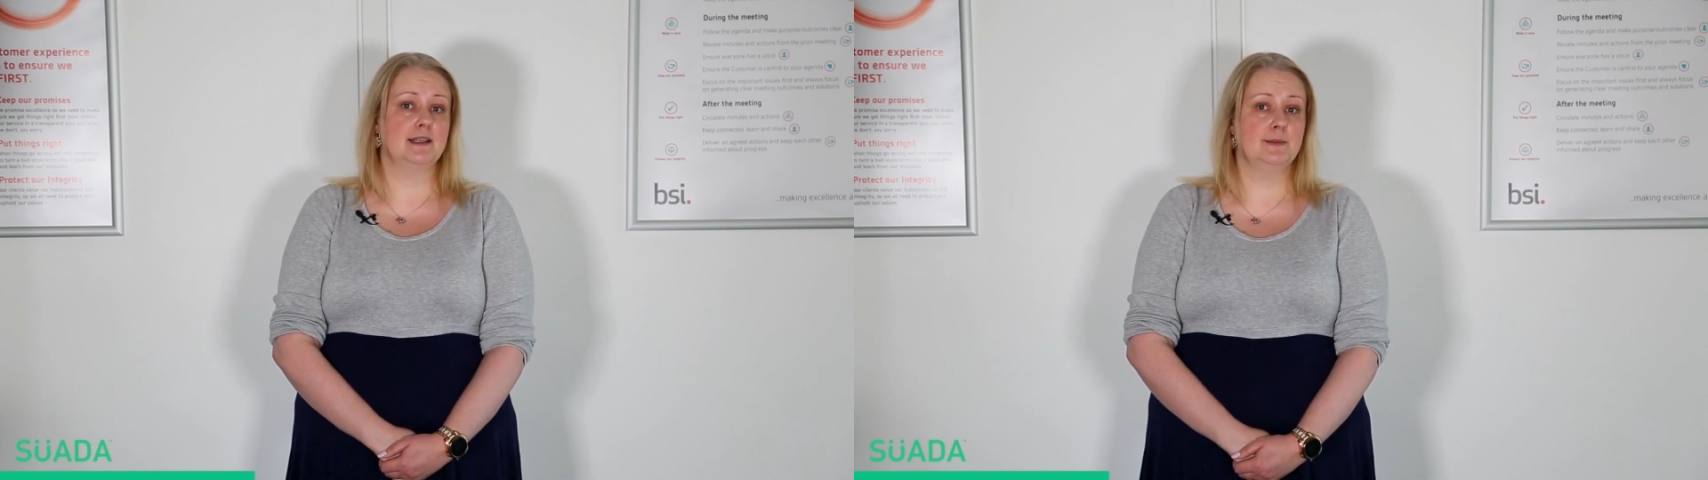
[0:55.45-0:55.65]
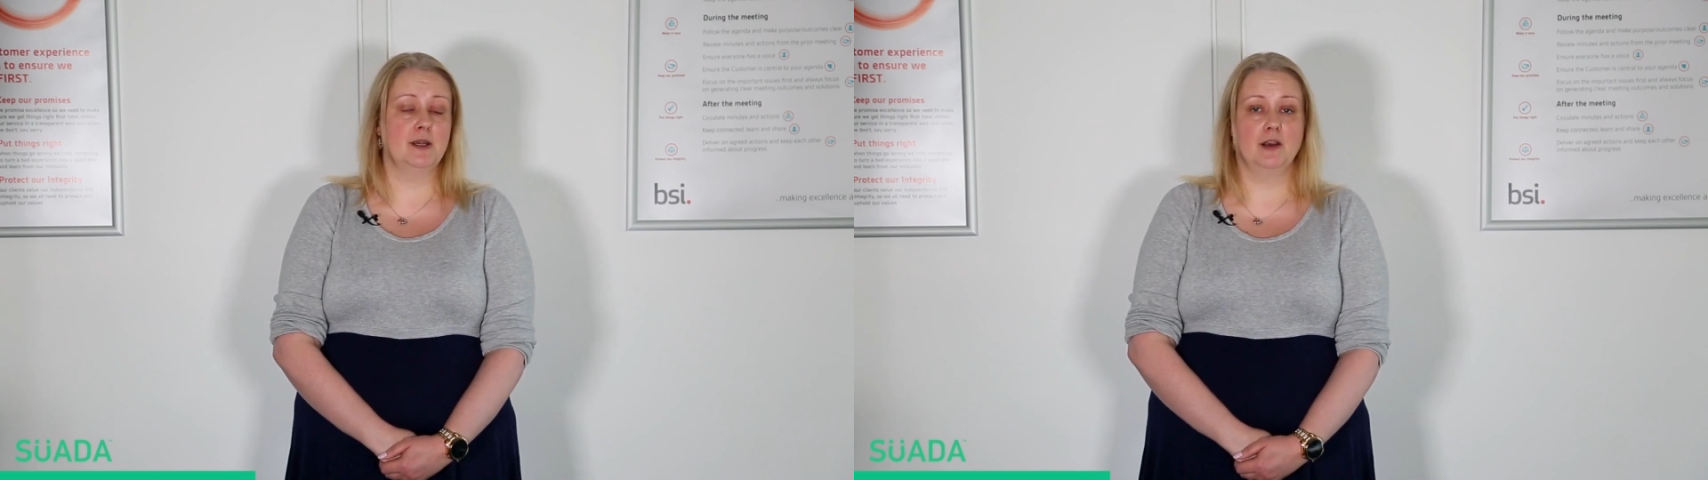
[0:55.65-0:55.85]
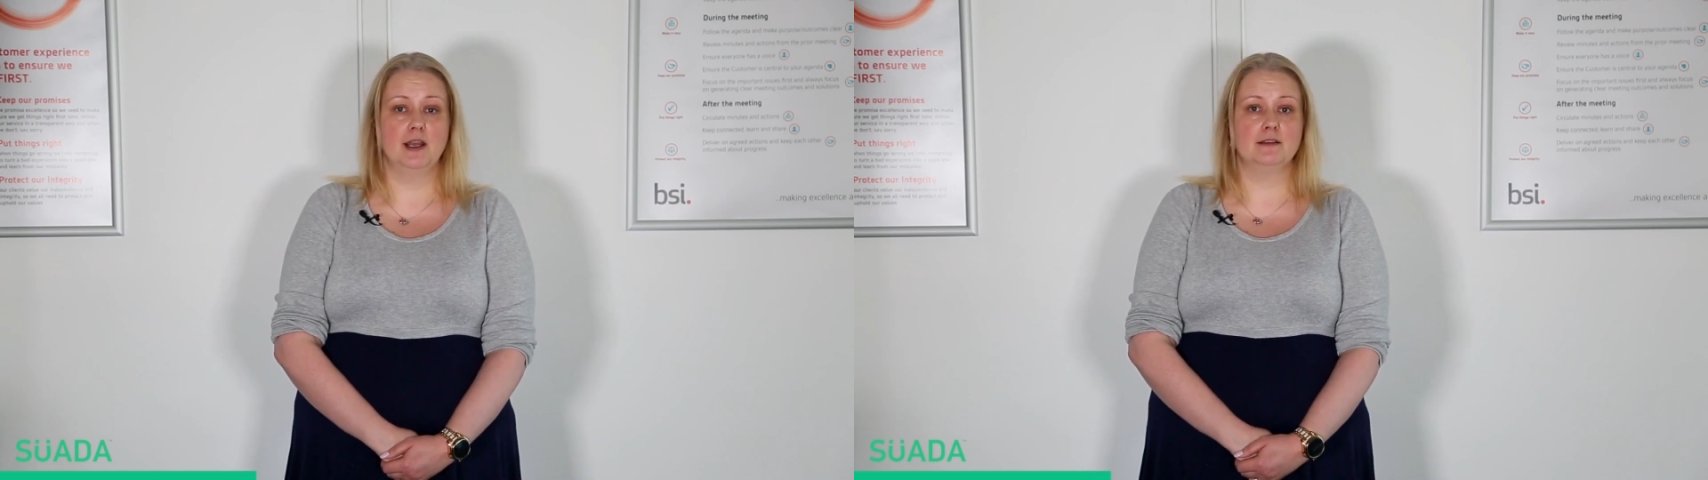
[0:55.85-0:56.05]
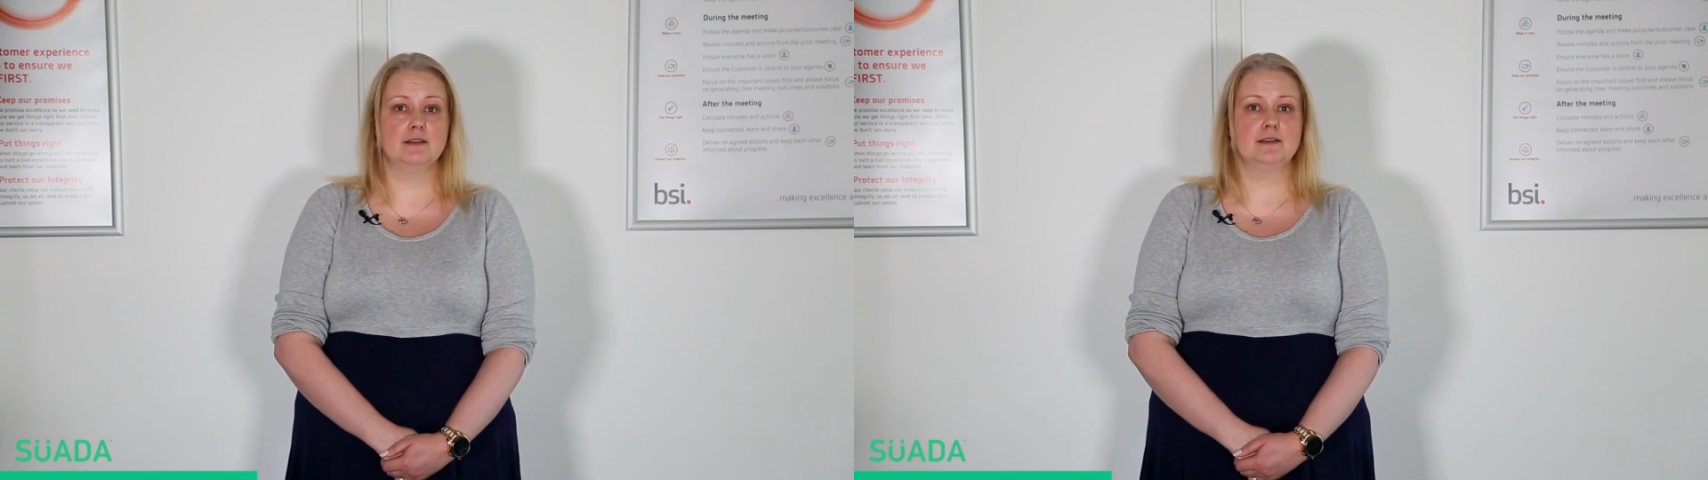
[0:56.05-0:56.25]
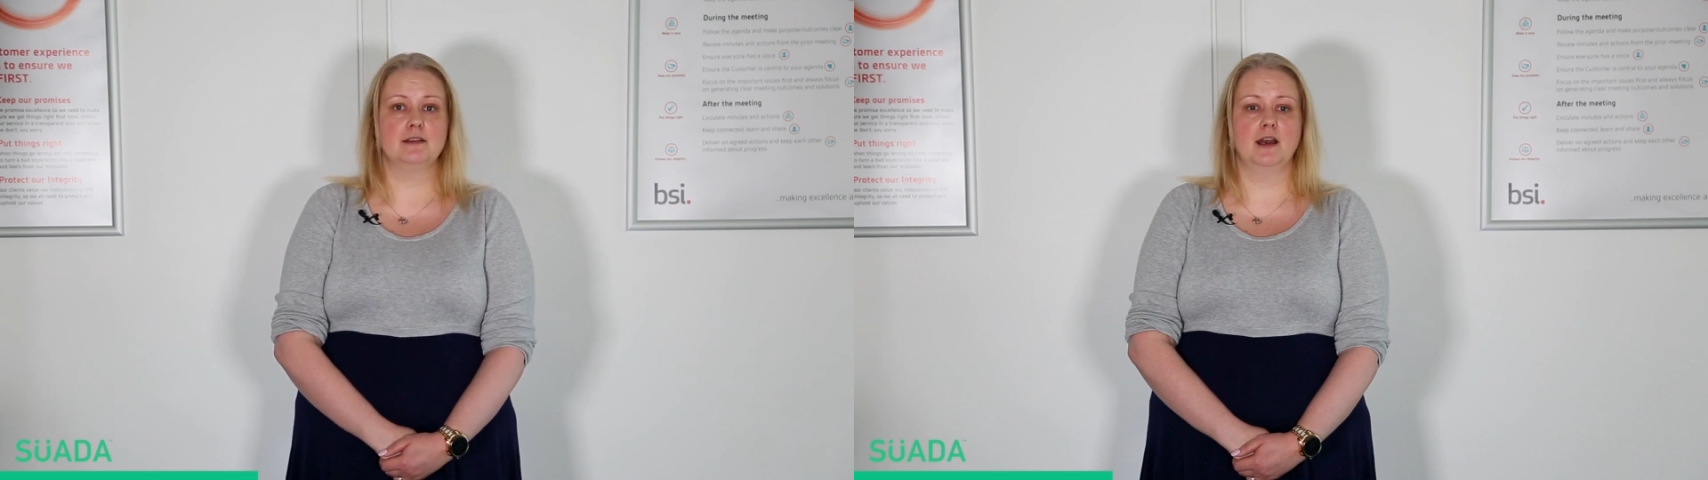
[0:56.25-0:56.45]

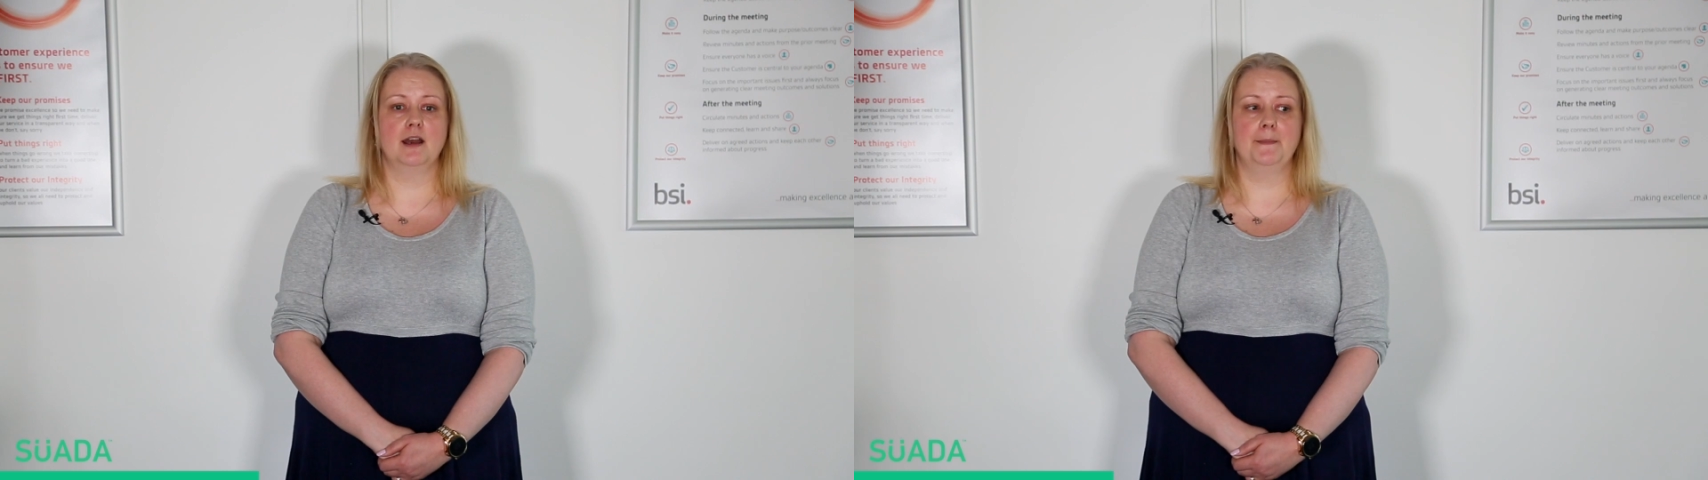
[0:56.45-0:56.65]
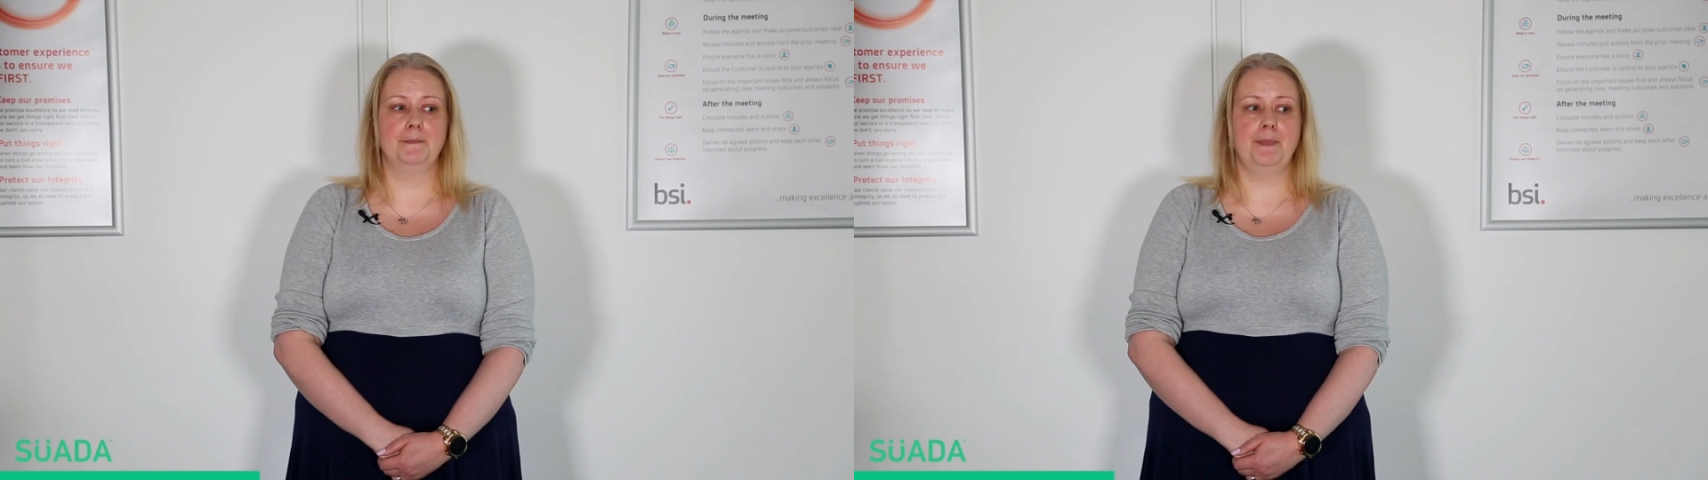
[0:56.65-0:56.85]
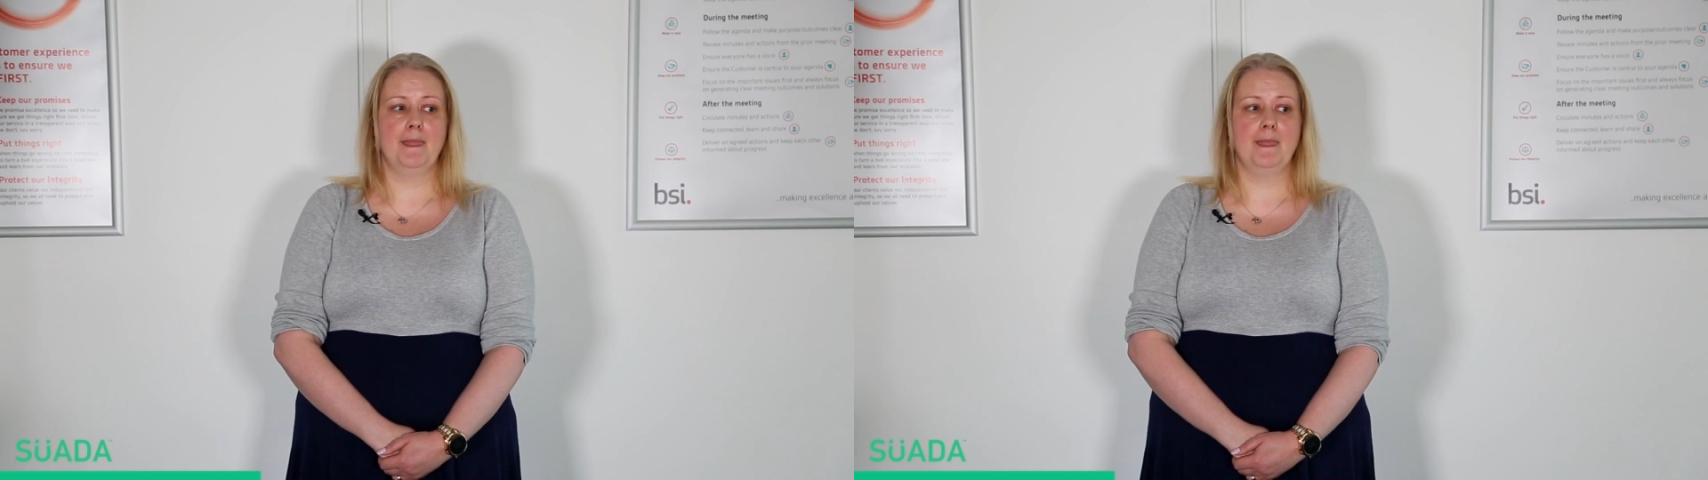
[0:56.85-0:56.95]
experience, and